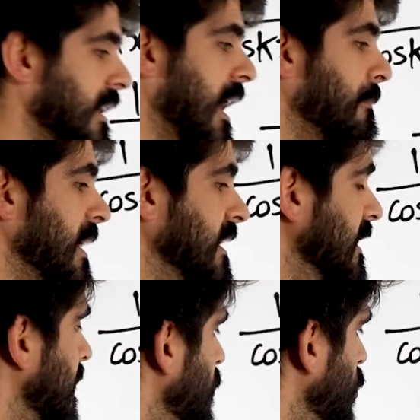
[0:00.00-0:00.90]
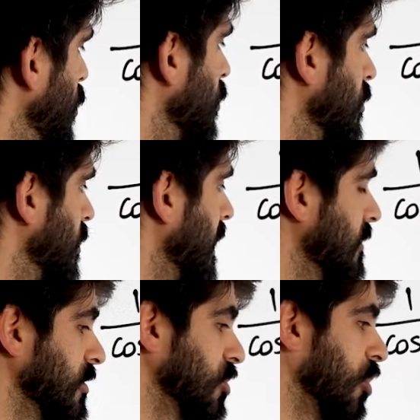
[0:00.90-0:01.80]
and making it look like
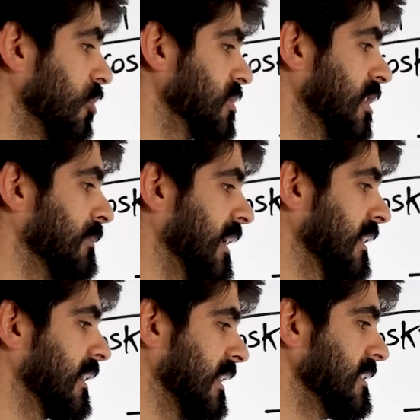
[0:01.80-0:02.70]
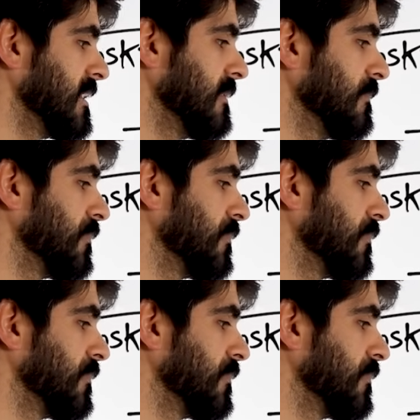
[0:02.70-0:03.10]
the cos double angle ID.